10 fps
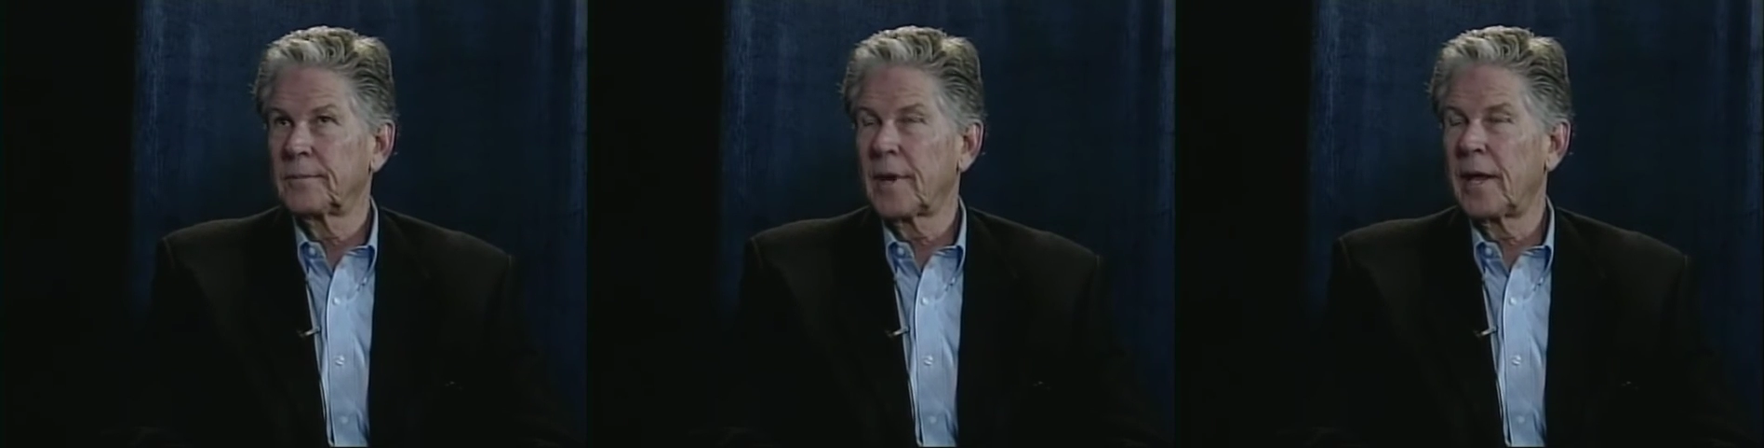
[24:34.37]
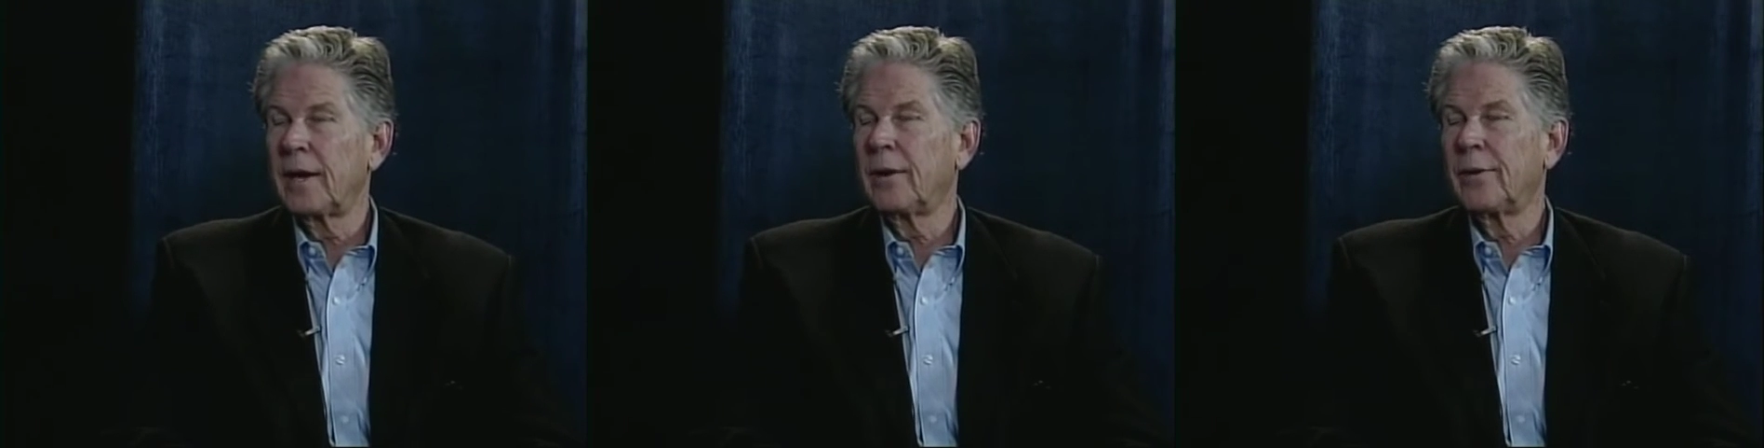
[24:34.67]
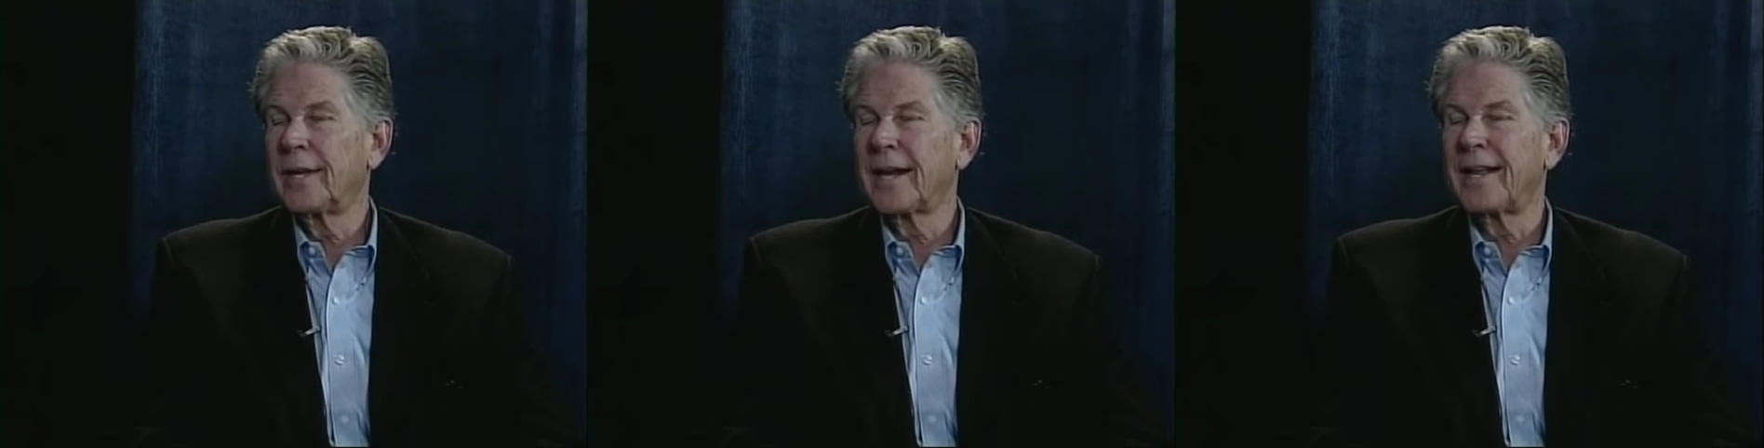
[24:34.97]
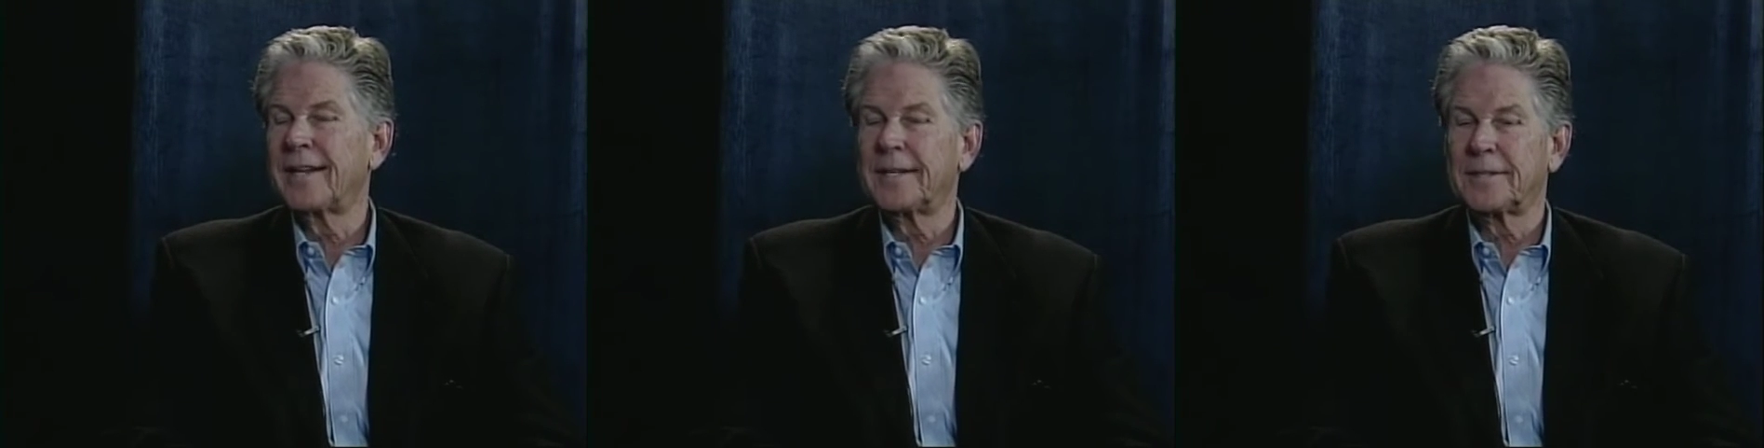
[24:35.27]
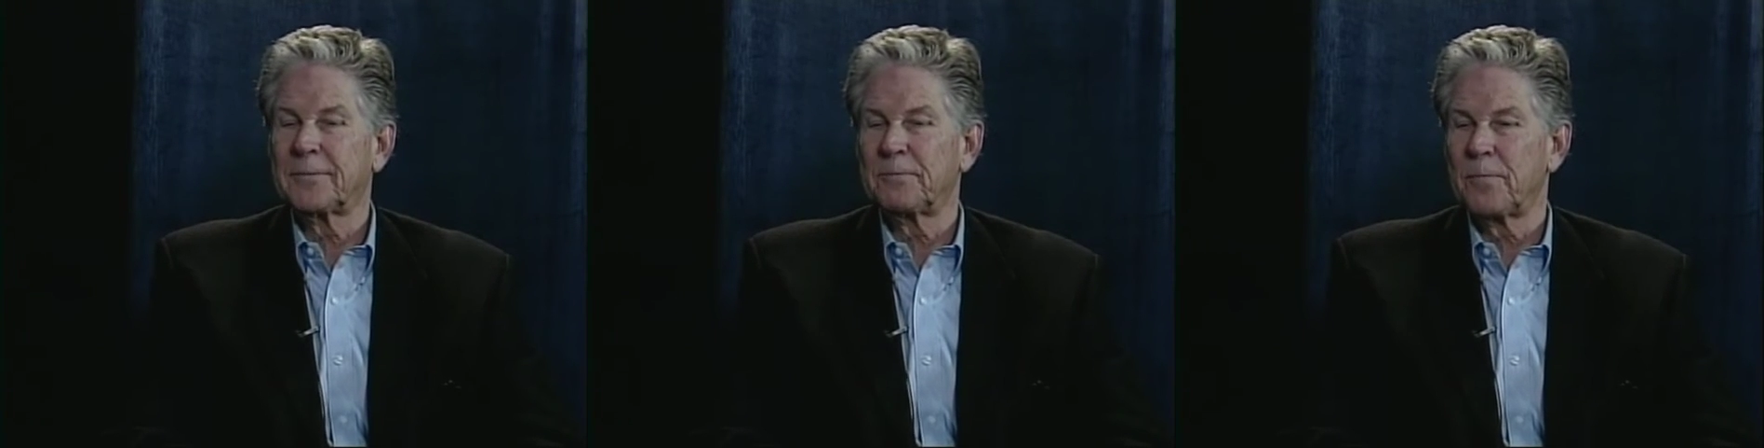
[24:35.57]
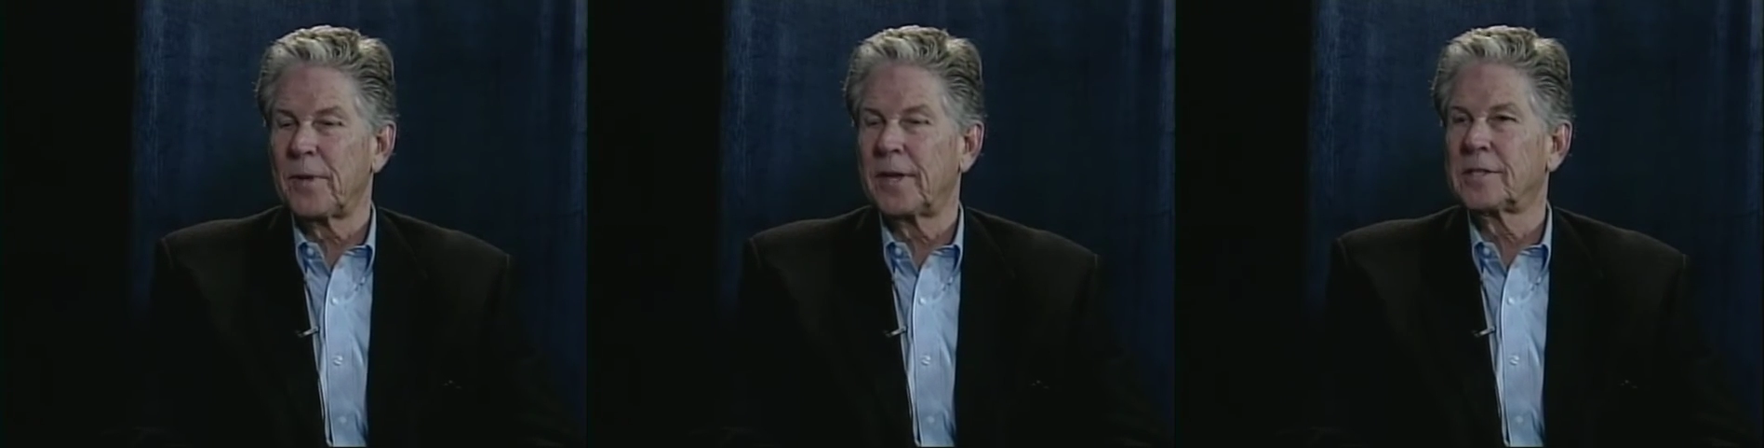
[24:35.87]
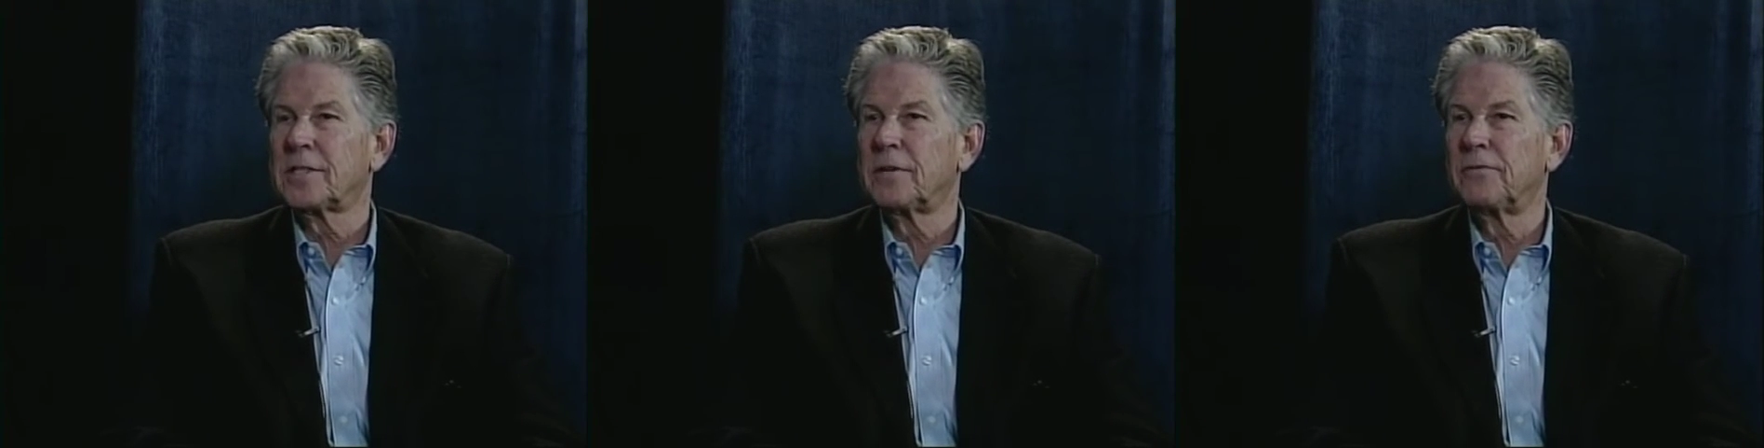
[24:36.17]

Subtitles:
You know what? It's